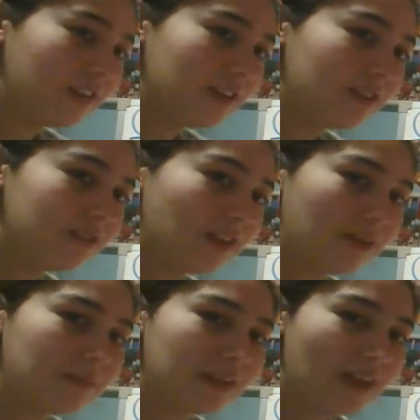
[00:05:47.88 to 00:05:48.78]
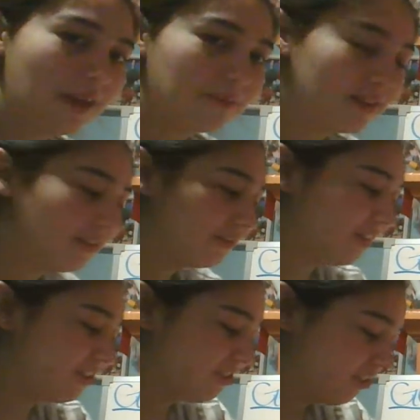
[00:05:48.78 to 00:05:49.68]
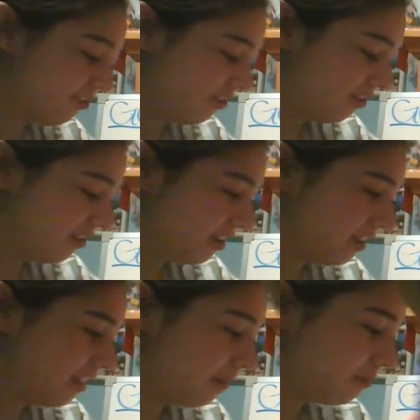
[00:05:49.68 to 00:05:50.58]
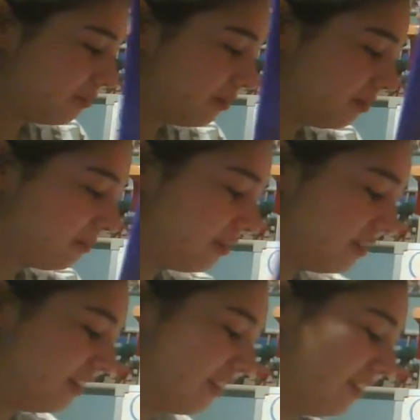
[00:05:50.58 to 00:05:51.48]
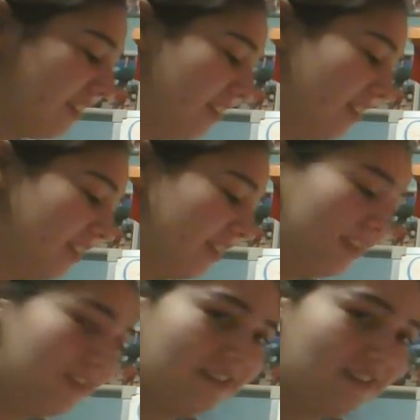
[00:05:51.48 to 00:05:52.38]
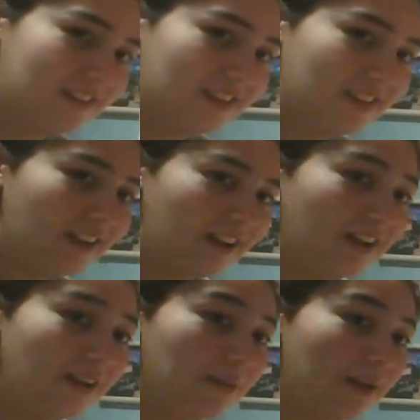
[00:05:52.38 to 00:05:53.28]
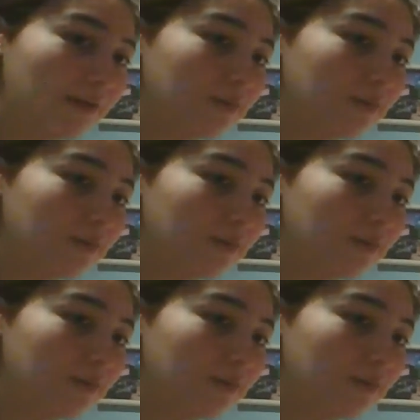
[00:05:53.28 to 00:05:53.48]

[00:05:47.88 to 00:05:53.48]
Can you tell me how many faces are in that pyramid? Yeah. How